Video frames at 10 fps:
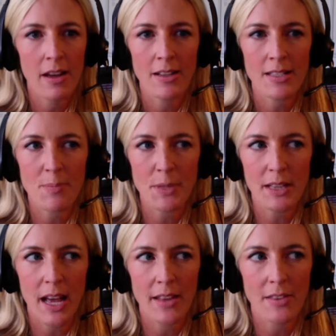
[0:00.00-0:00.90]
something
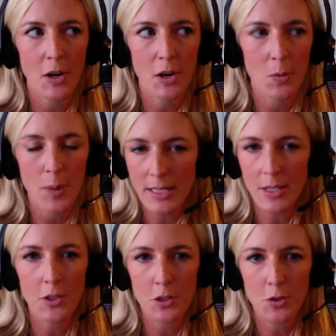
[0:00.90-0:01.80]
that the rest of
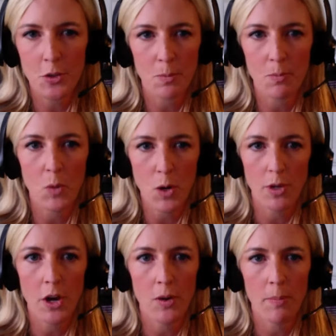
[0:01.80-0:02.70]
the newsroom won't
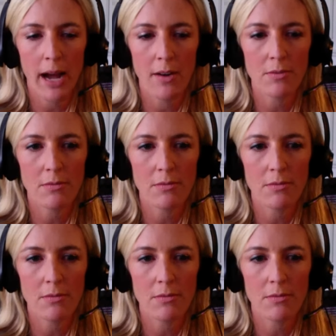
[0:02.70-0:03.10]
know about.